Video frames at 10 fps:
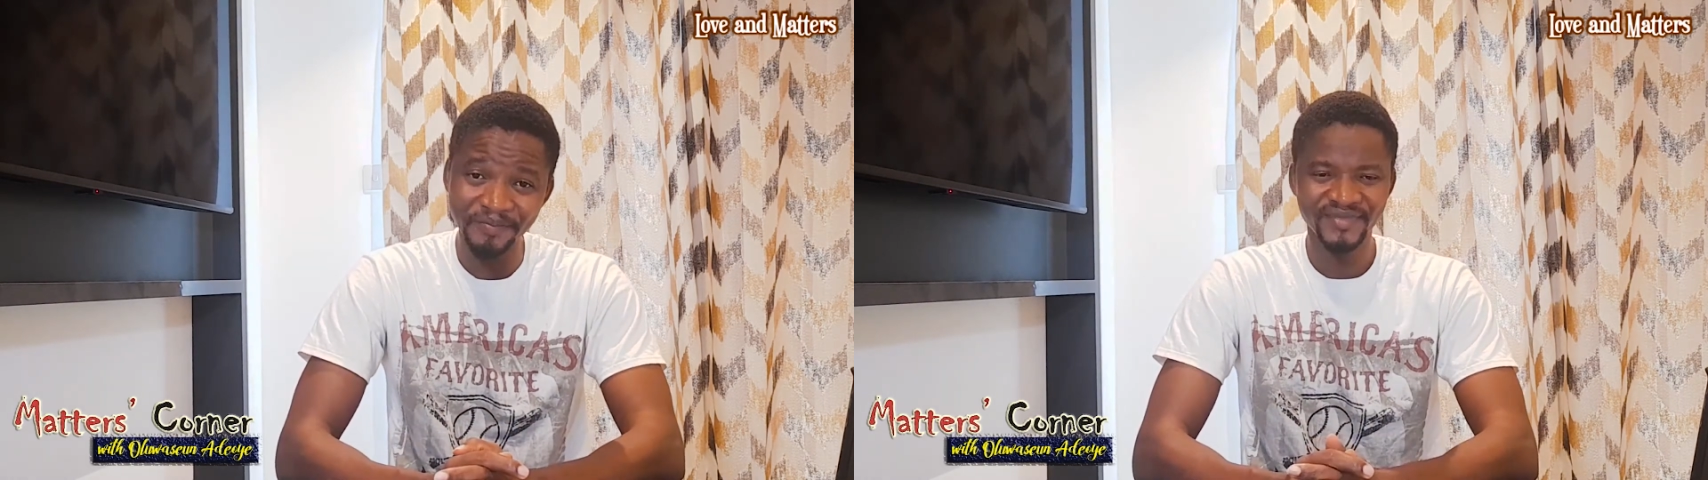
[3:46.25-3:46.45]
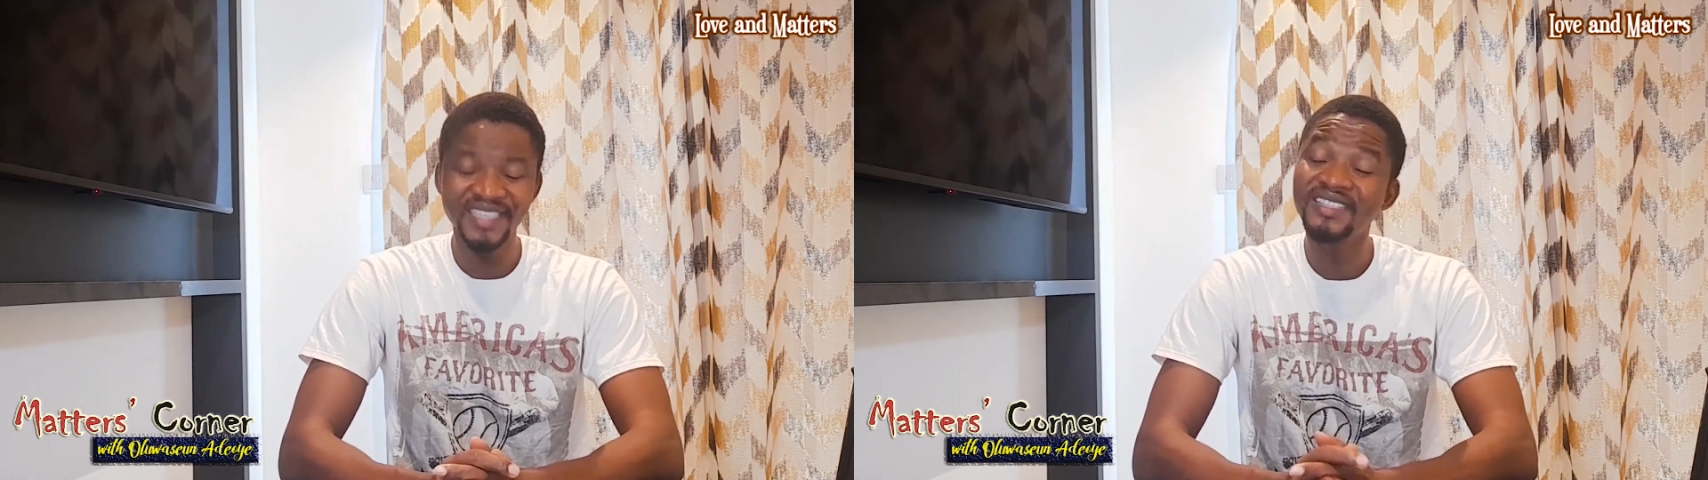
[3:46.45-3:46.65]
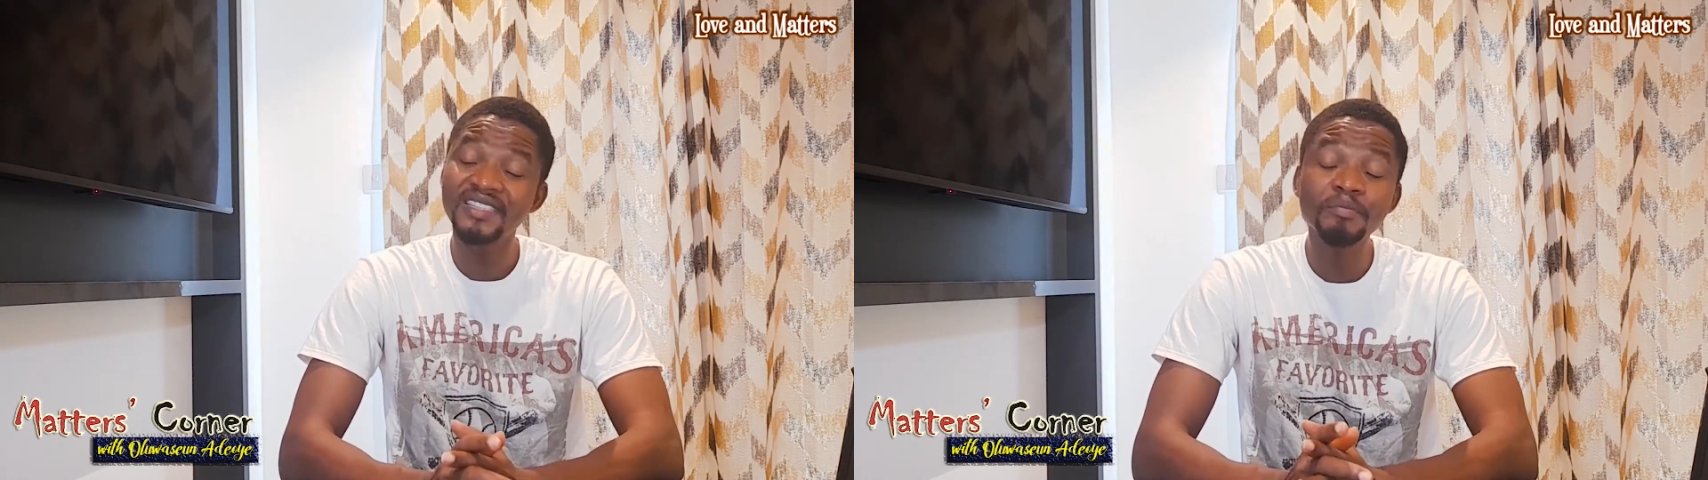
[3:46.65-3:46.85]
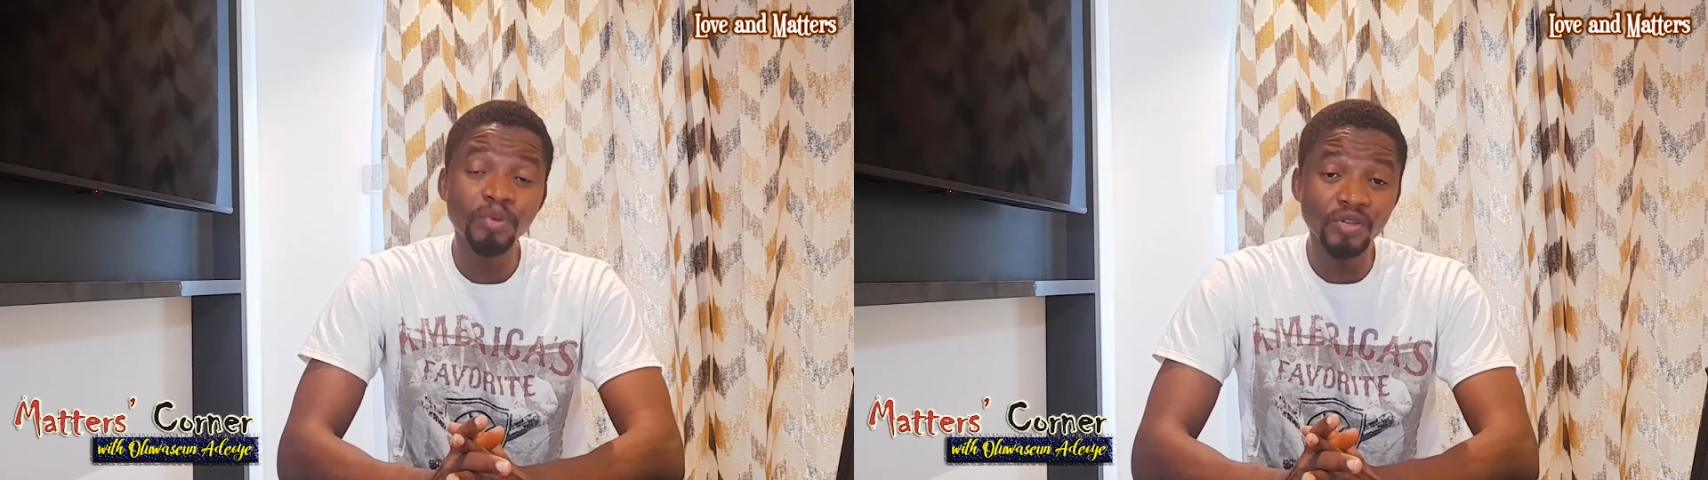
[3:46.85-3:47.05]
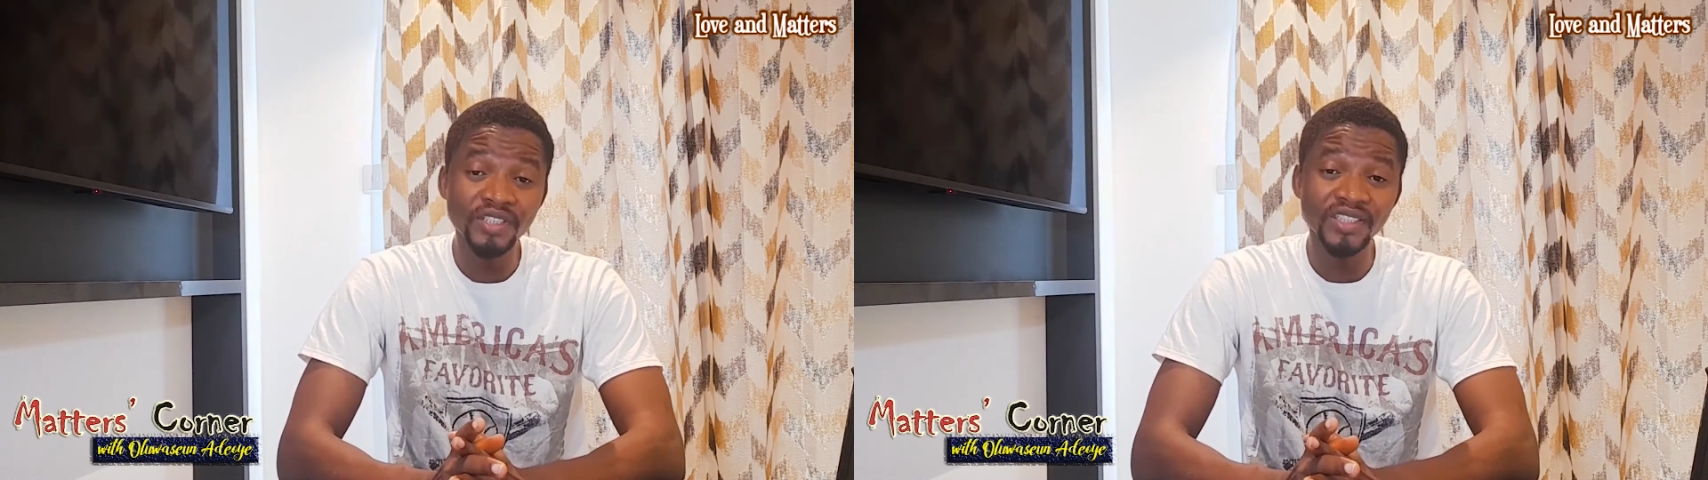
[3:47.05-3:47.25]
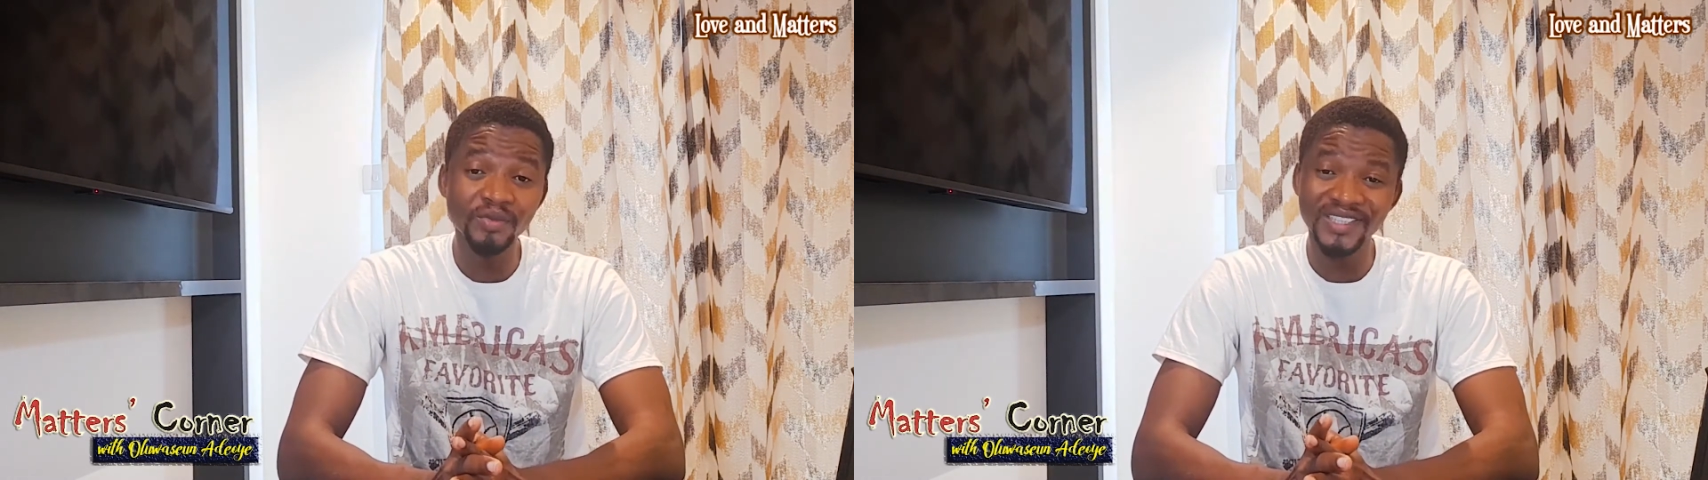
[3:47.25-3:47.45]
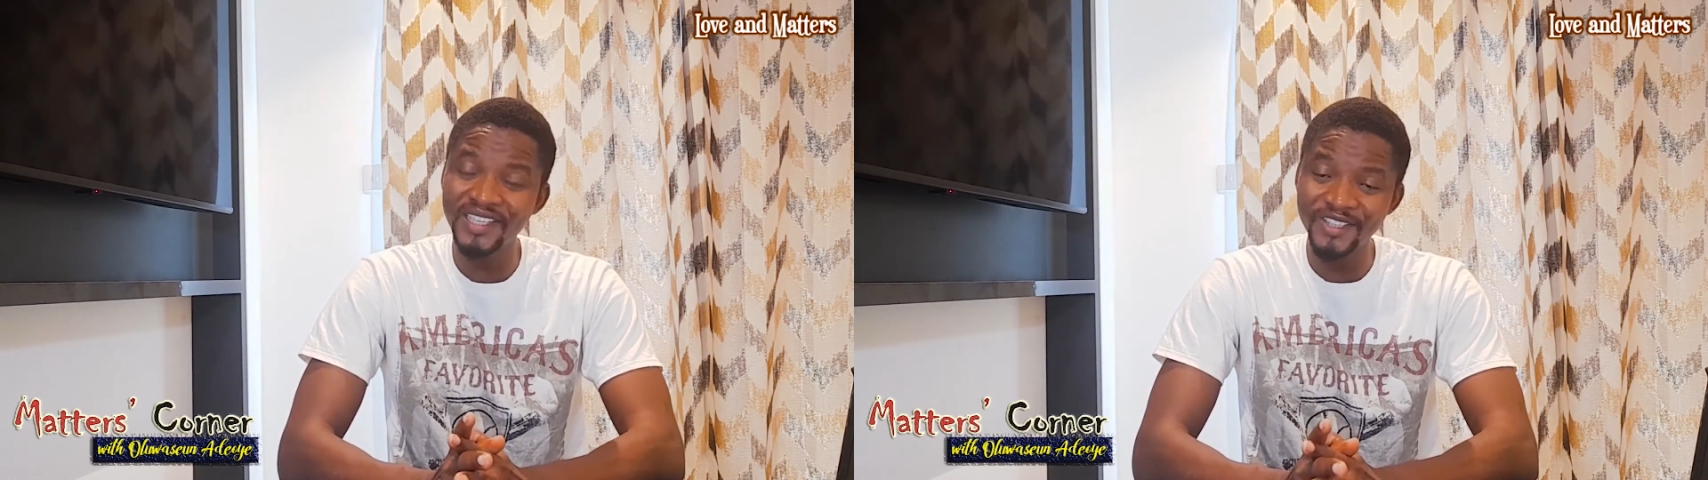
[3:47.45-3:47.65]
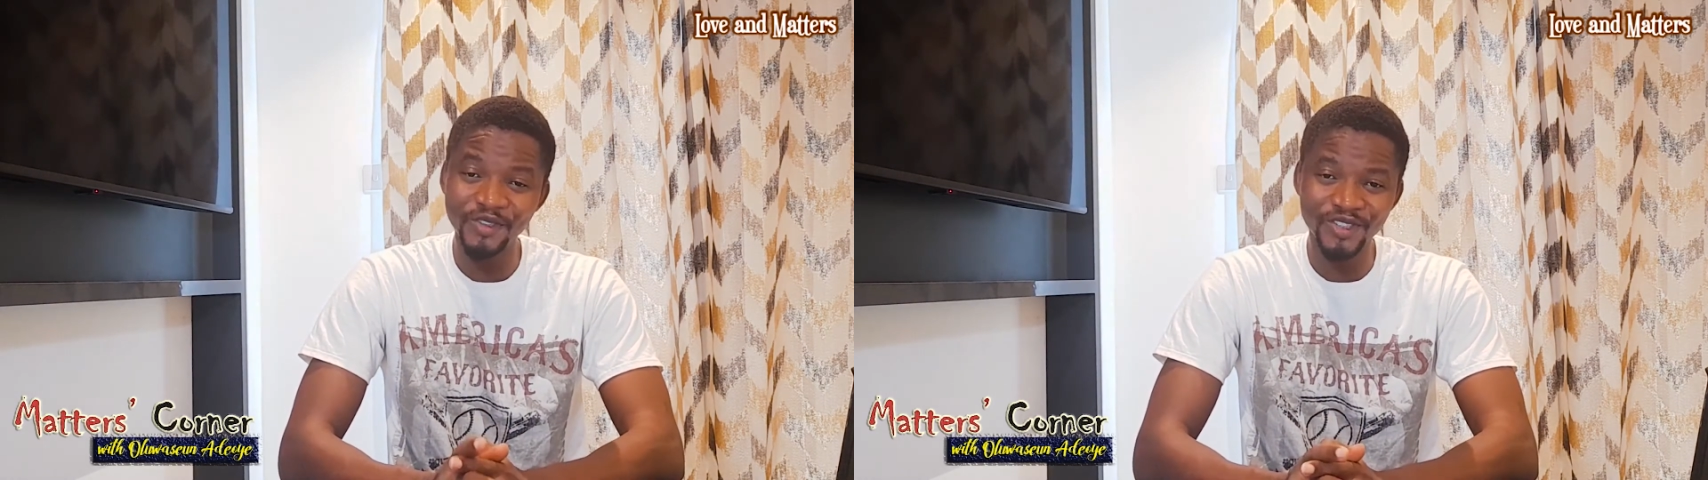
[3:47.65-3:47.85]
It is important we
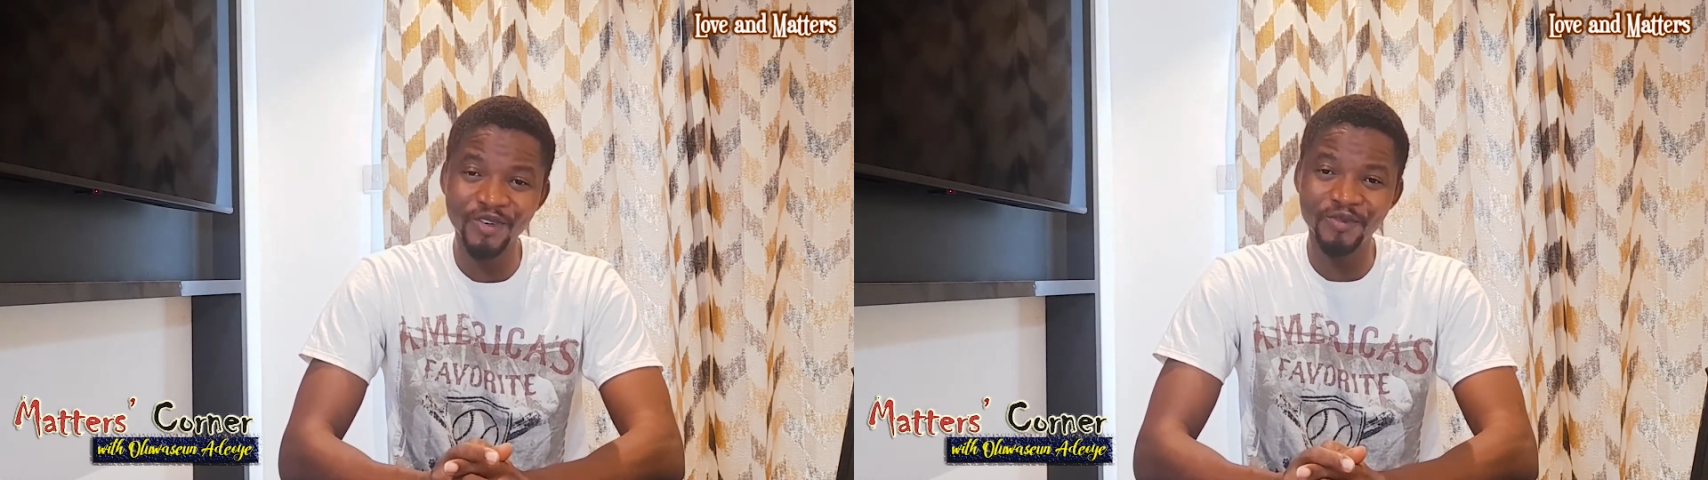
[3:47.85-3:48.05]
take note of